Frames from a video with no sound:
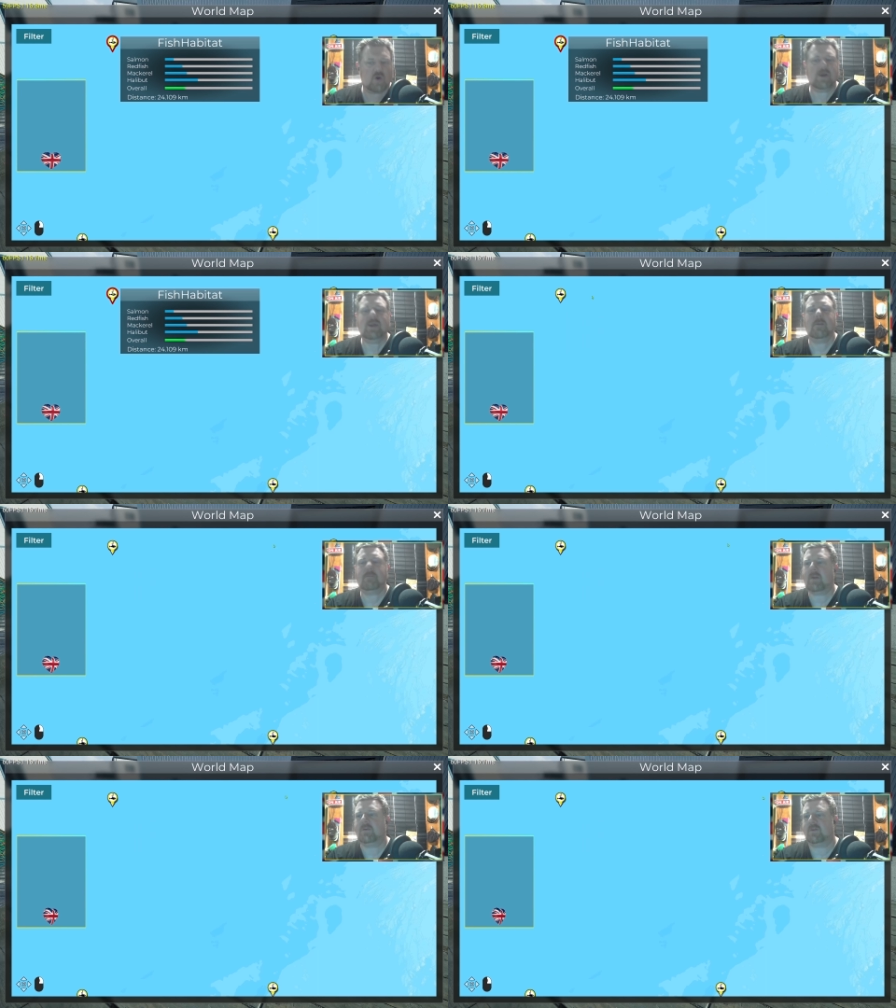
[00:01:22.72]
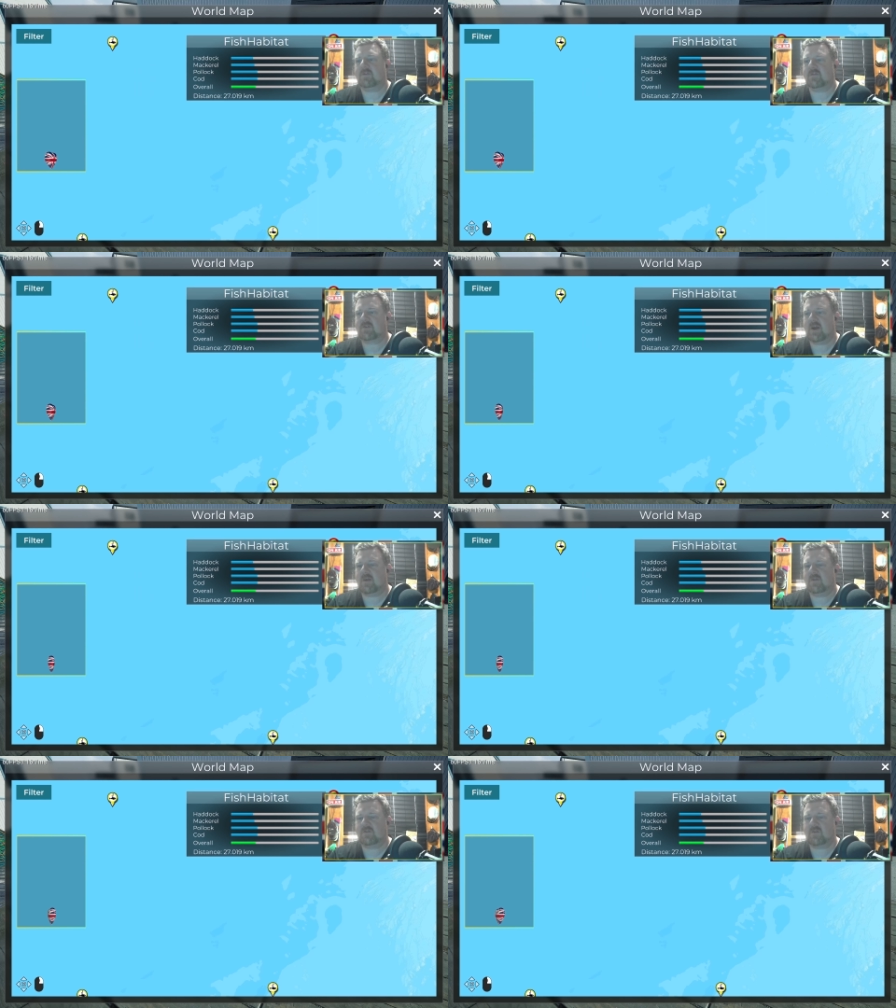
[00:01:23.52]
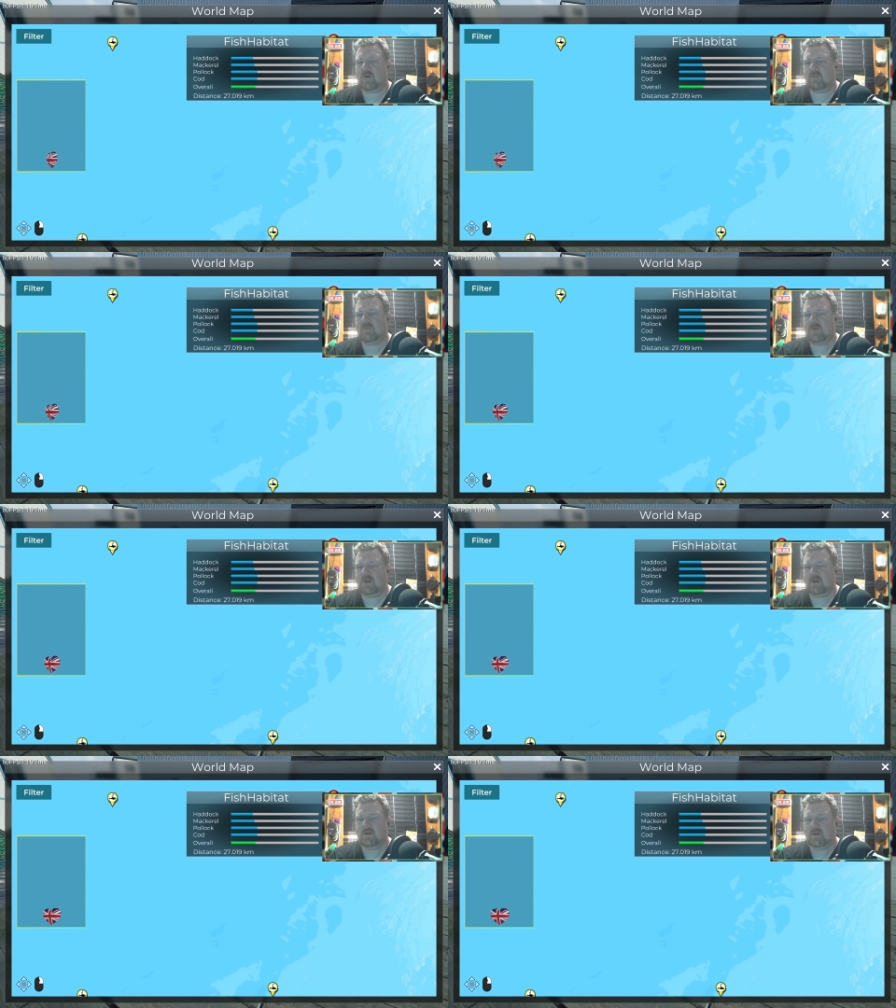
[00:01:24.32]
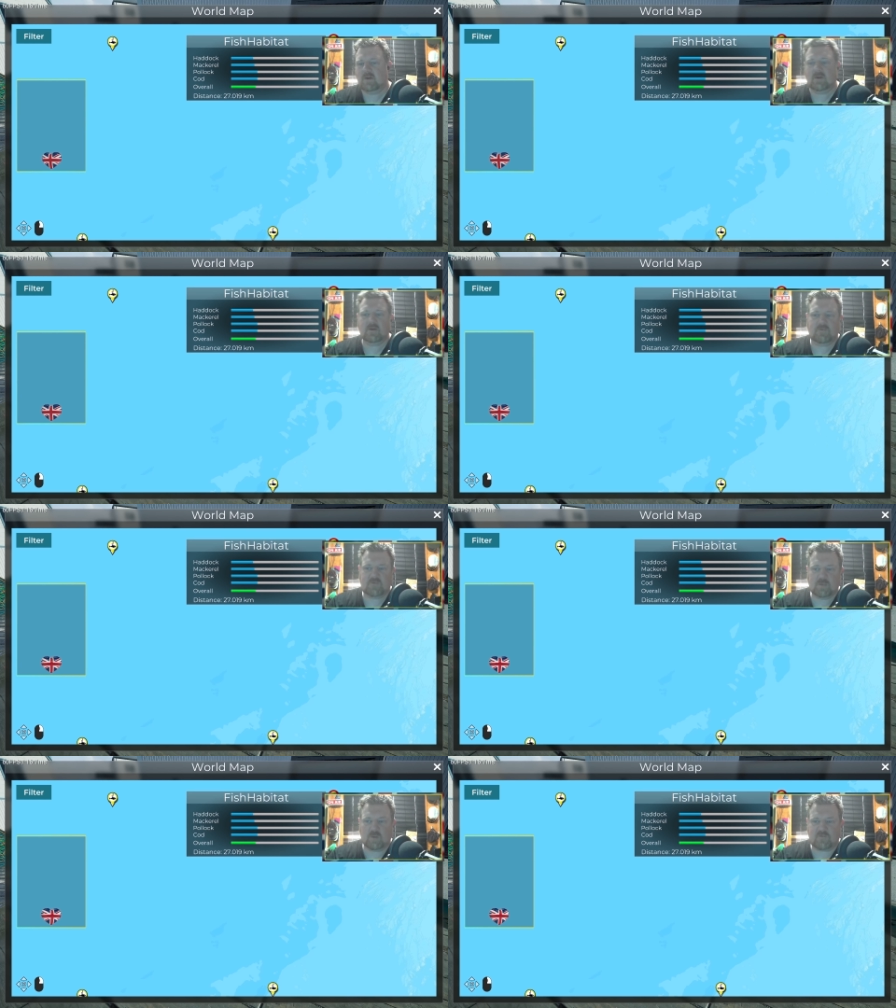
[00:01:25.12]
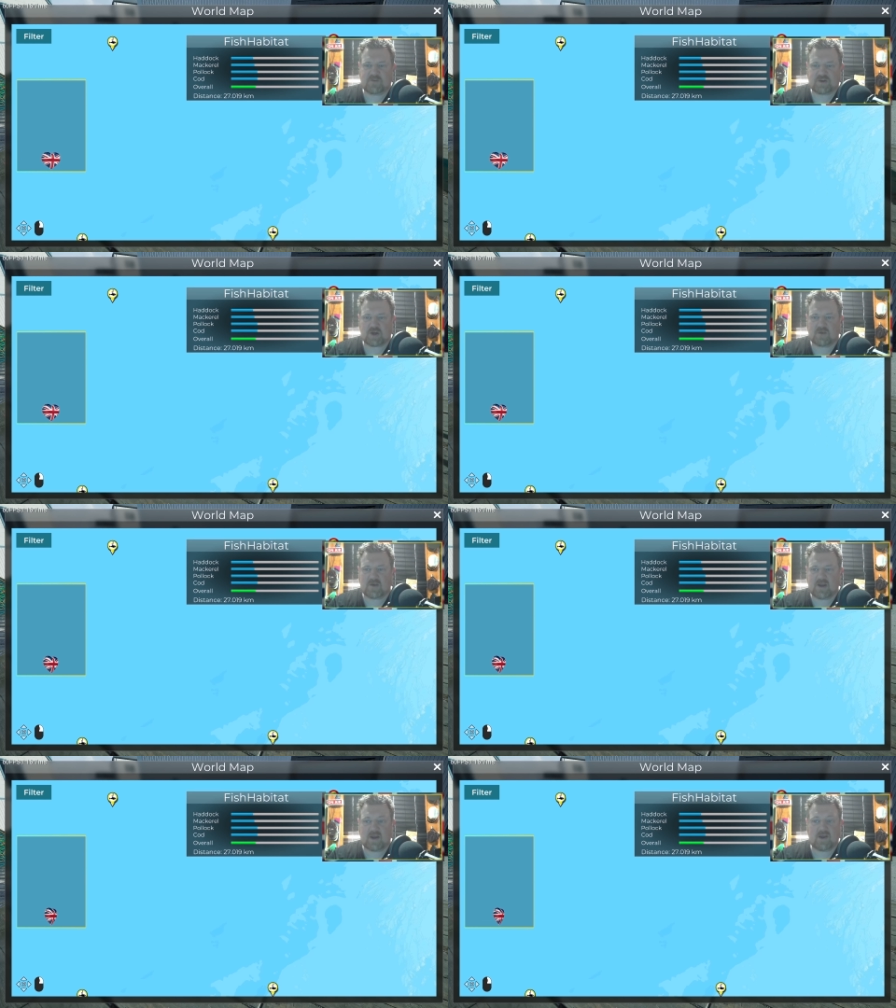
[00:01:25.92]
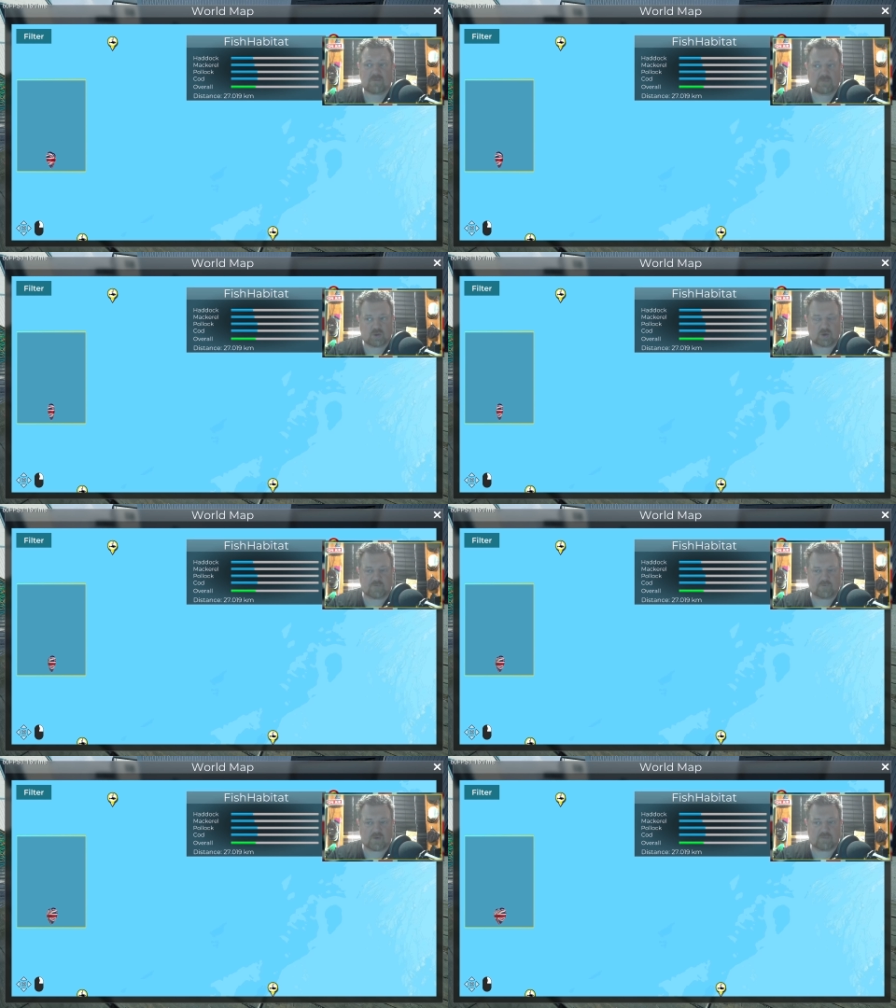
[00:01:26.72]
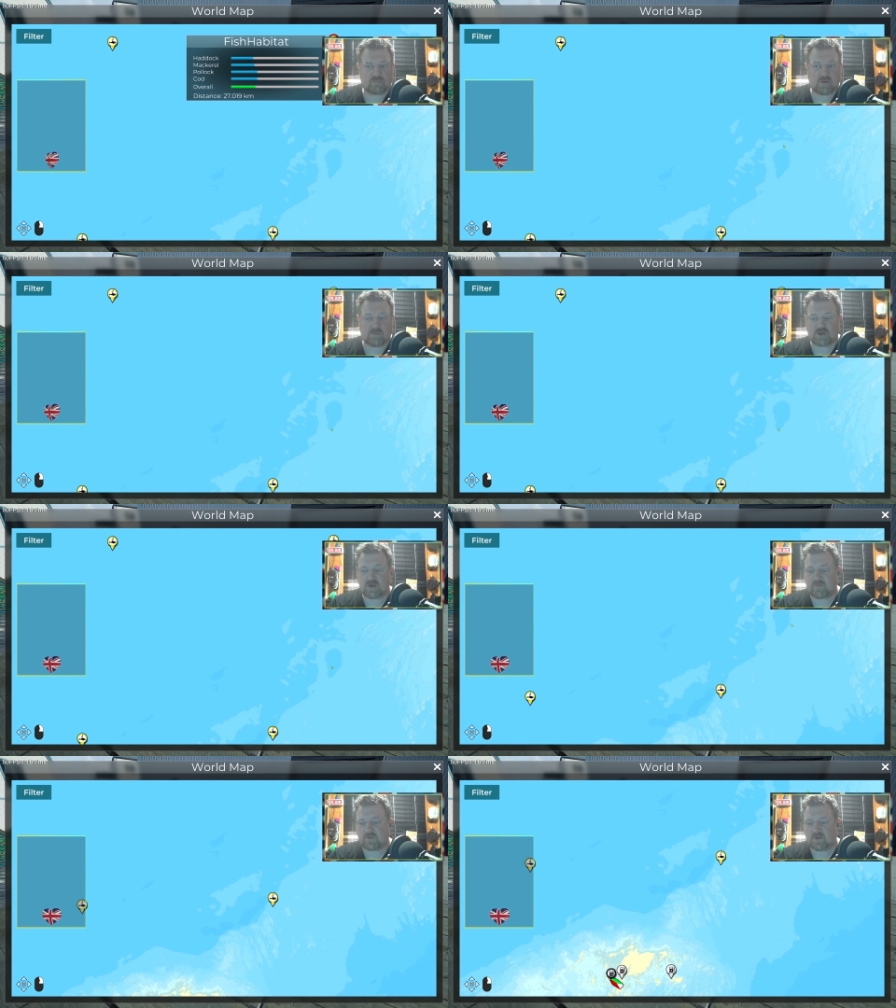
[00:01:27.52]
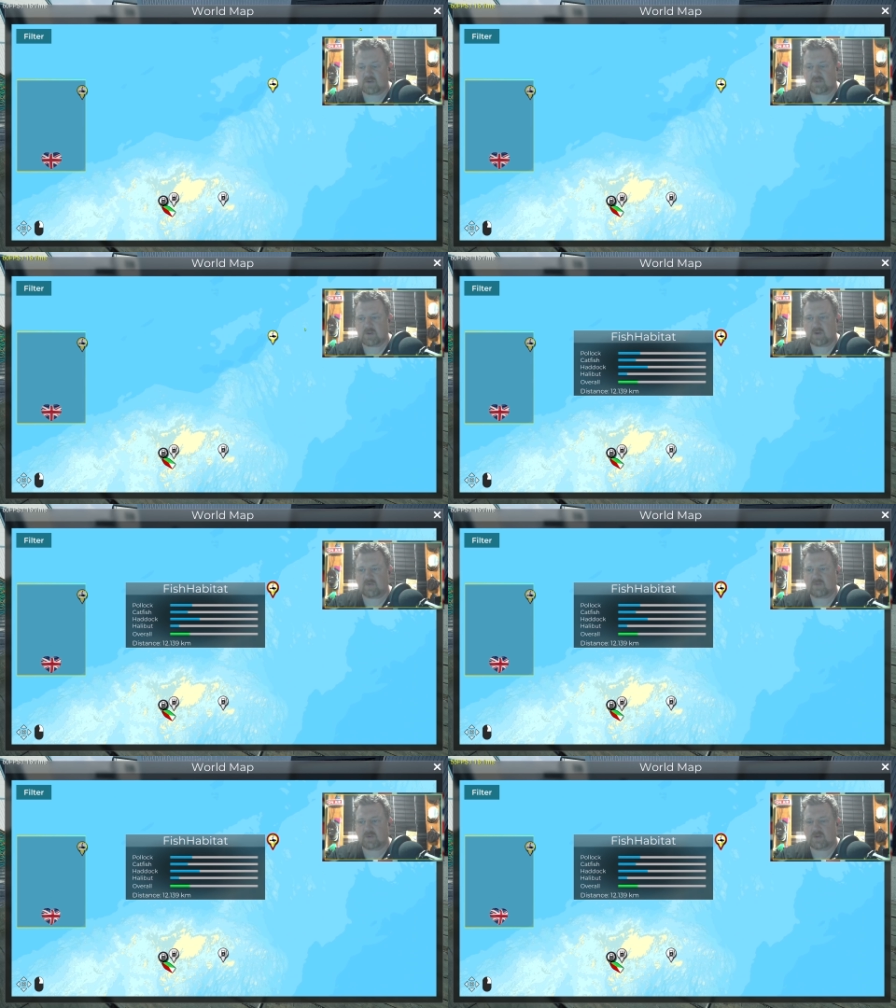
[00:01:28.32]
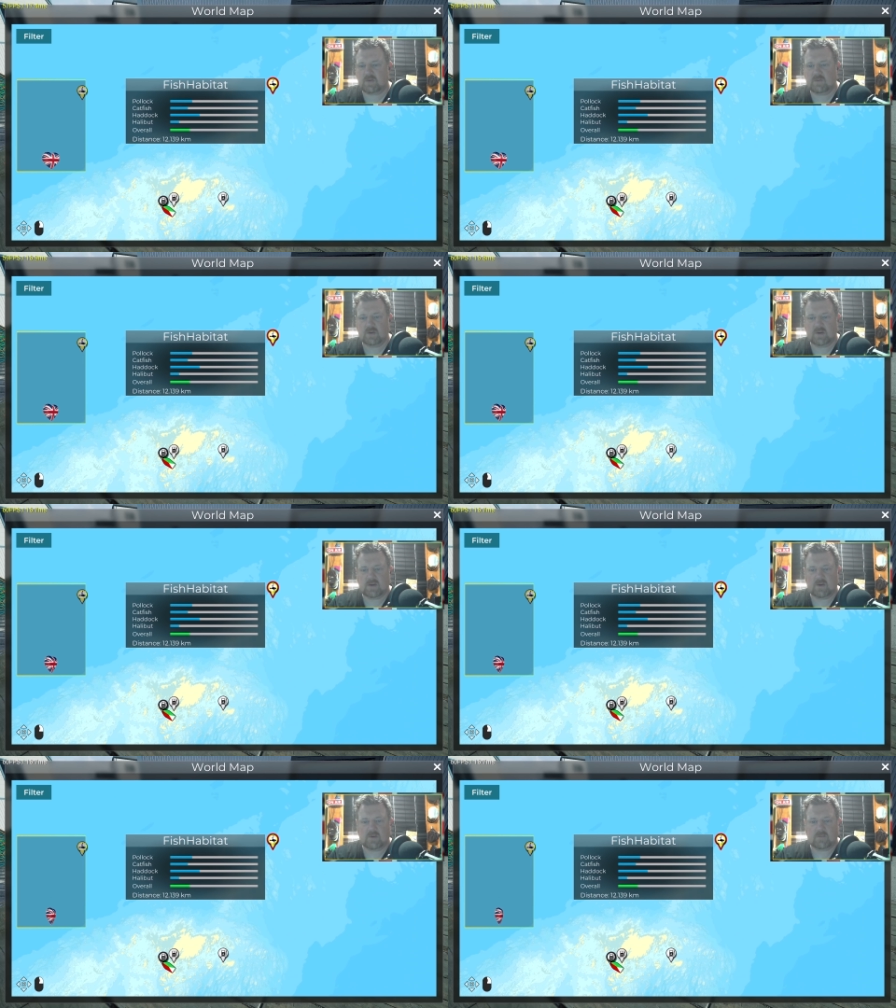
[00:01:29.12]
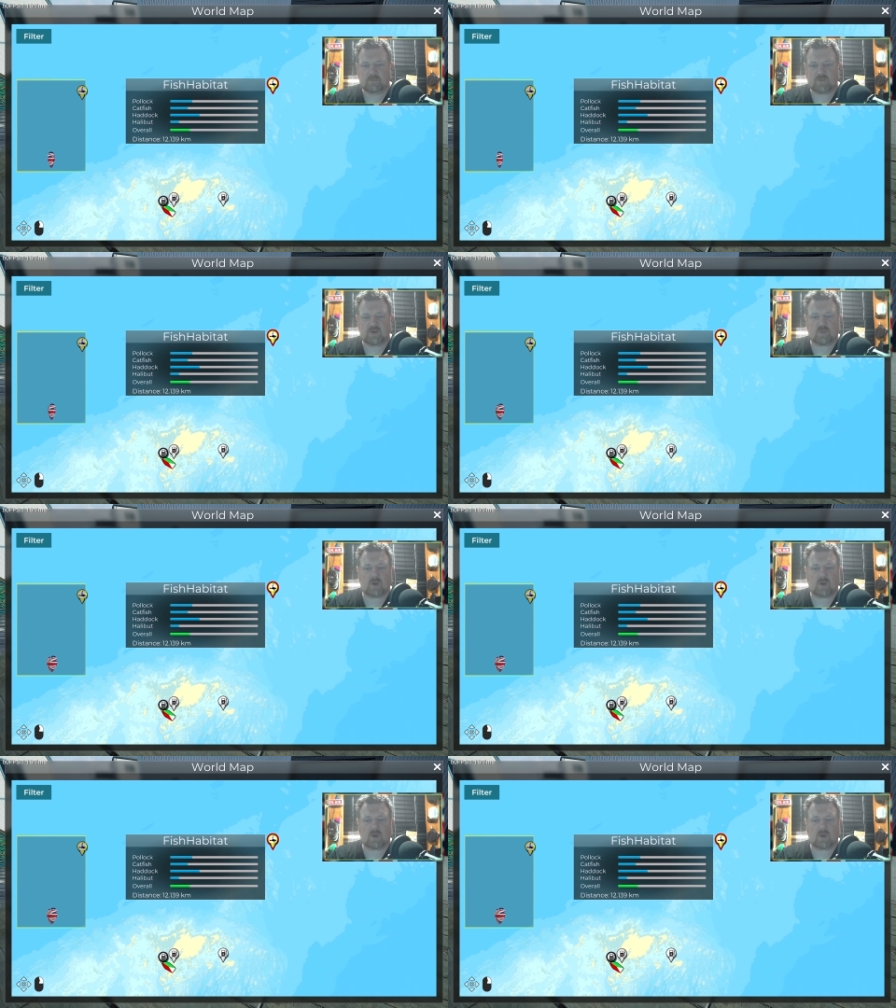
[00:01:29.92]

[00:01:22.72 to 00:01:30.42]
in abundance at this time of year. A few more fish over here, good for pretty much everything to be honest with you. This one